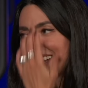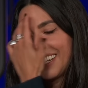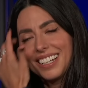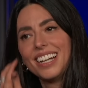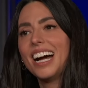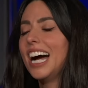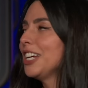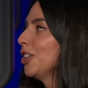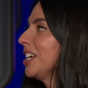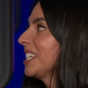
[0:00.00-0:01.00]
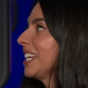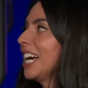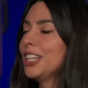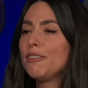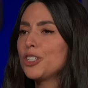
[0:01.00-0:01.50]
Why do you follow this person? Listen,
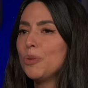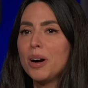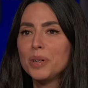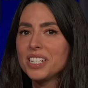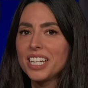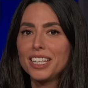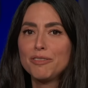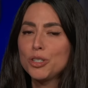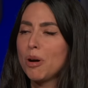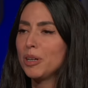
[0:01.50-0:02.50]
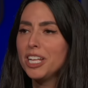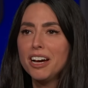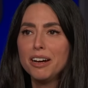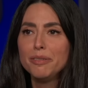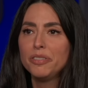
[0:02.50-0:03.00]
I love chihuahuas. I love chihuahua
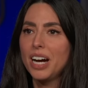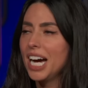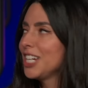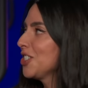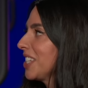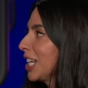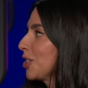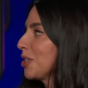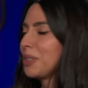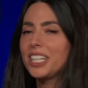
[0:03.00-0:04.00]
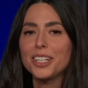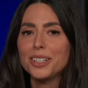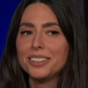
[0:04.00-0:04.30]
love. I just think it's so cute.